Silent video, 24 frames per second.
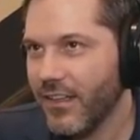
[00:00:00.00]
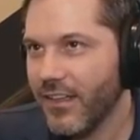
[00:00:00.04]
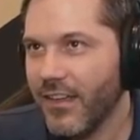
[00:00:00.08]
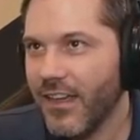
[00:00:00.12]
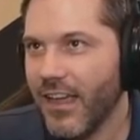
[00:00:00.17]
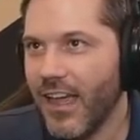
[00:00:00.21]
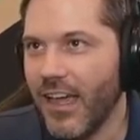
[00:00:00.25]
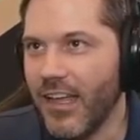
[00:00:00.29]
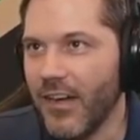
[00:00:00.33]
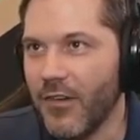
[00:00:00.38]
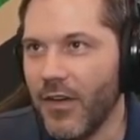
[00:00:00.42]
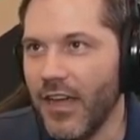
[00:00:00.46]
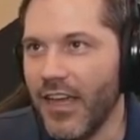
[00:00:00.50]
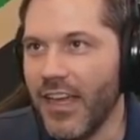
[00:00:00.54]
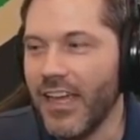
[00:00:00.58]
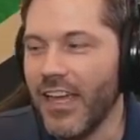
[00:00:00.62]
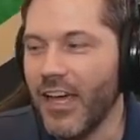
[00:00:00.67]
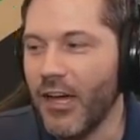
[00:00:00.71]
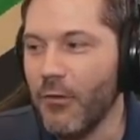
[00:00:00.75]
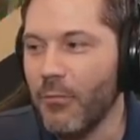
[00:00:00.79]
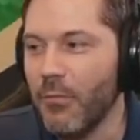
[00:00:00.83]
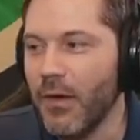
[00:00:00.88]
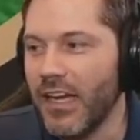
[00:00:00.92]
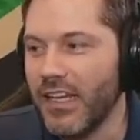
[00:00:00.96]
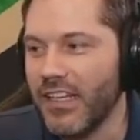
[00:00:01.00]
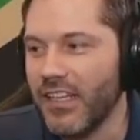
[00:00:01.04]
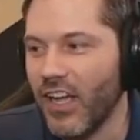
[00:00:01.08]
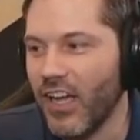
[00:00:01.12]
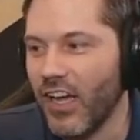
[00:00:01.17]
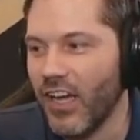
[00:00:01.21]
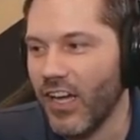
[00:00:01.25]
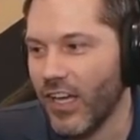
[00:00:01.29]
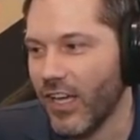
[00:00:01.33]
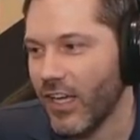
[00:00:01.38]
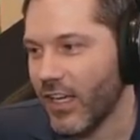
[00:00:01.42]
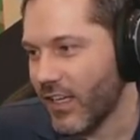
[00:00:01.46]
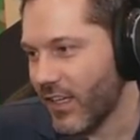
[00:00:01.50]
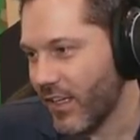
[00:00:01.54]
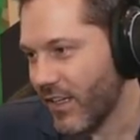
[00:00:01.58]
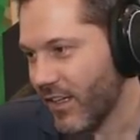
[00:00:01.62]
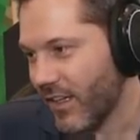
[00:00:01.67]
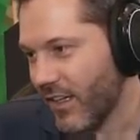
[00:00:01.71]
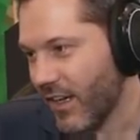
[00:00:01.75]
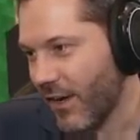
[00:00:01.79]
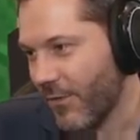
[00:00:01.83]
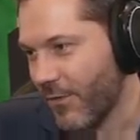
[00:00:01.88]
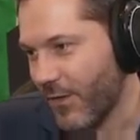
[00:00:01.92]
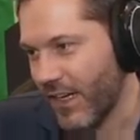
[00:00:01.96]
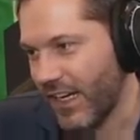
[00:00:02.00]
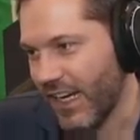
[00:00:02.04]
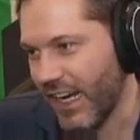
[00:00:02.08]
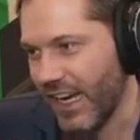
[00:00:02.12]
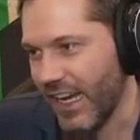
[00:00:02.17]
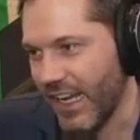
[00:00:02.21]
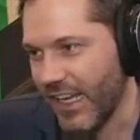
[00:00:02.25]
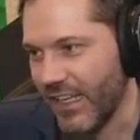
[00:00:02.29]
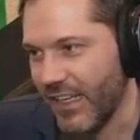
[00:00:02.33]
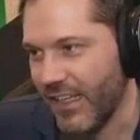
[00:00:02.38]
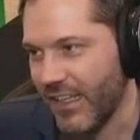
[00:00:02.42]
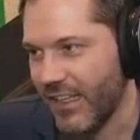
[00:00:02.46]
How do I help my dog? I forget.